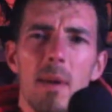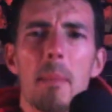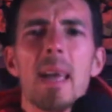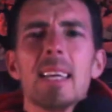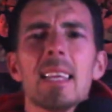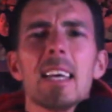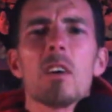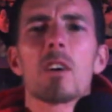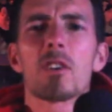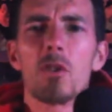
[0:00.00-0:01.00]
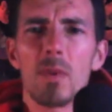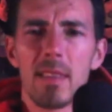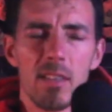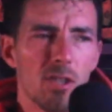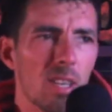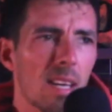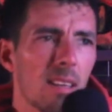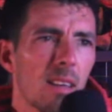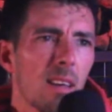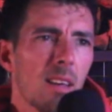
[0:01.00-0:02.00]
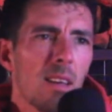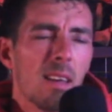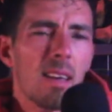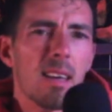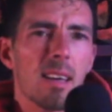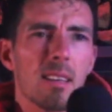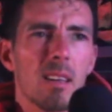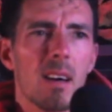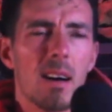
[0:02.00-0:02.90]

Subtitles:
debate and argue with this shit. And